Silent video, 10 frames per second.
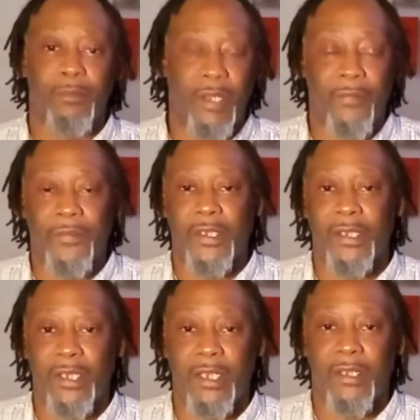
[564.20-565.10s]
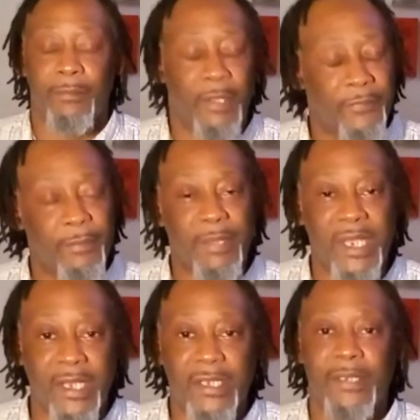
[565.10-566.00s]
the
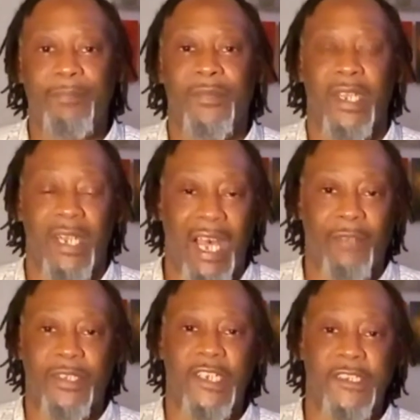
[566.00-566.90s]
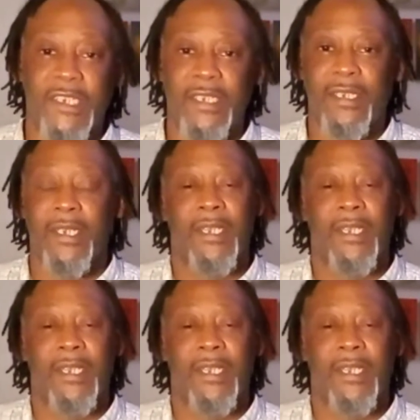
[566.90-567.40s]
media and how DC